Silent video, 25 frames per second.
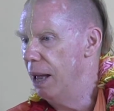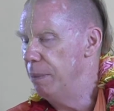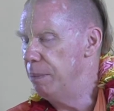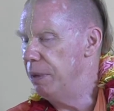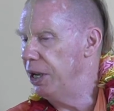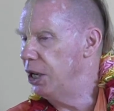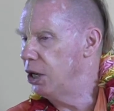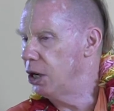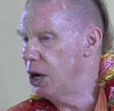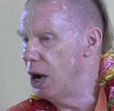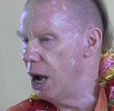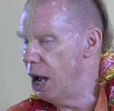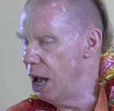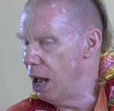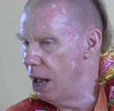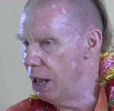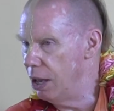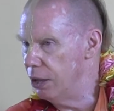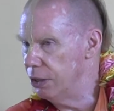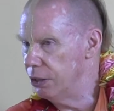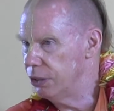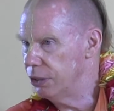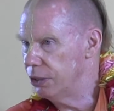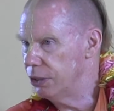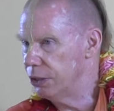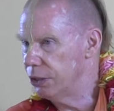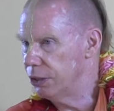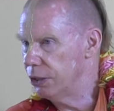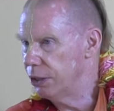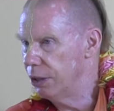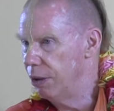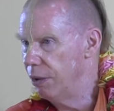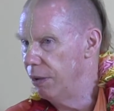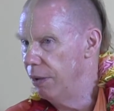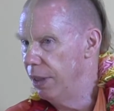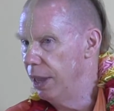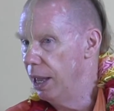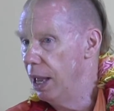because
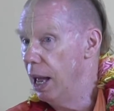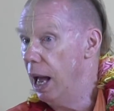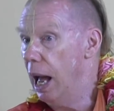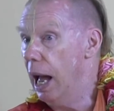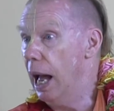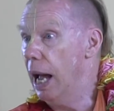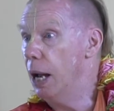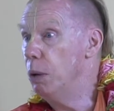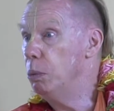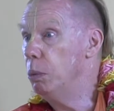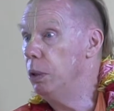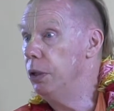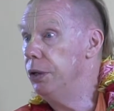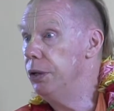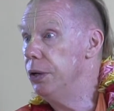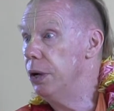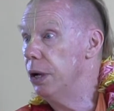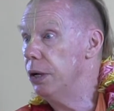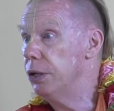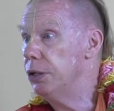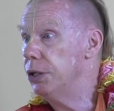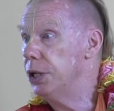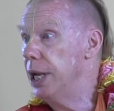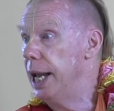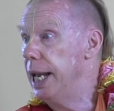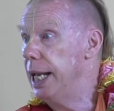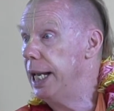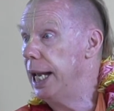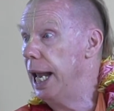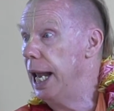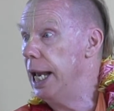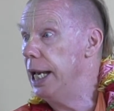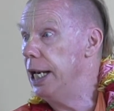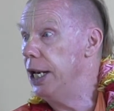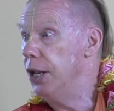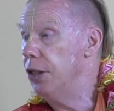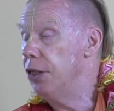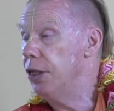I will not take
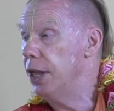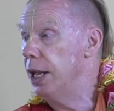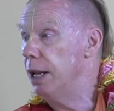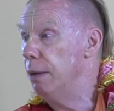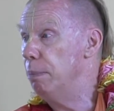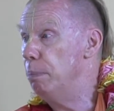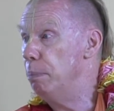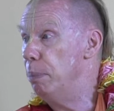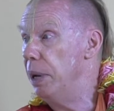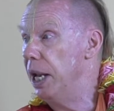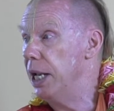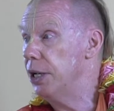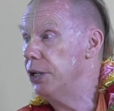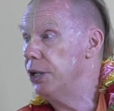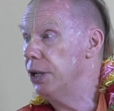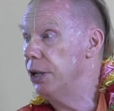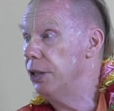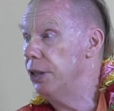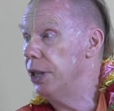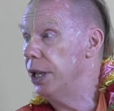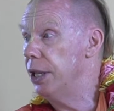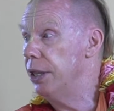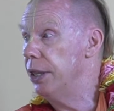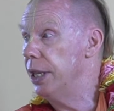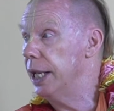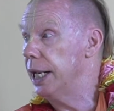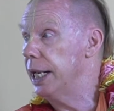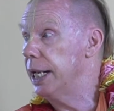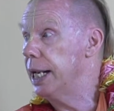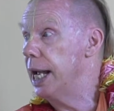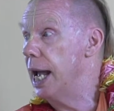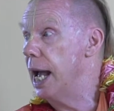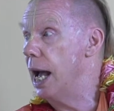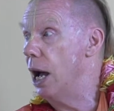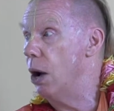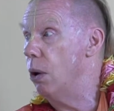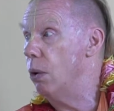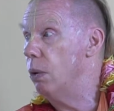anything better than the
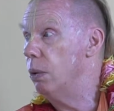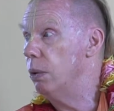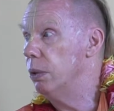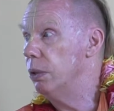cows.